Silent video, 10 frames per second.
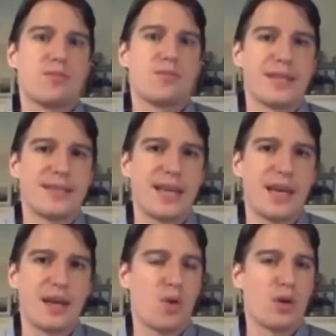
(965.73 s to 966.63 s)
Let's
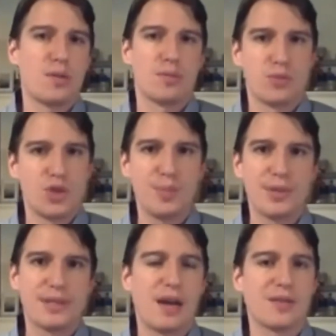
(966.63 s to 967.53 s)
say our
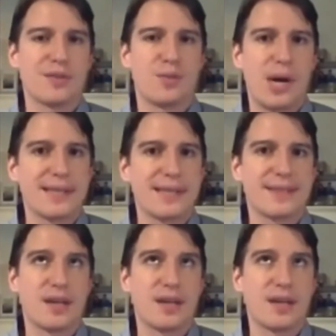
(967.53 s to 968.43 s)
cheapest glass of wine
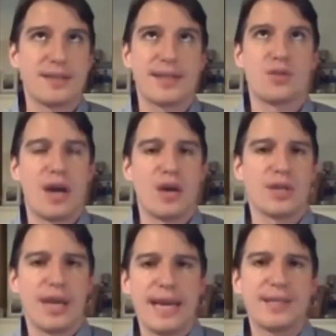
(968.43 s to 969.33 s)
starts at around
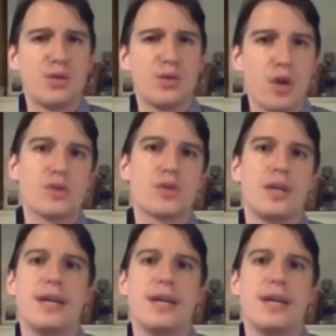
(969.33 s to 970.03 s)
€8,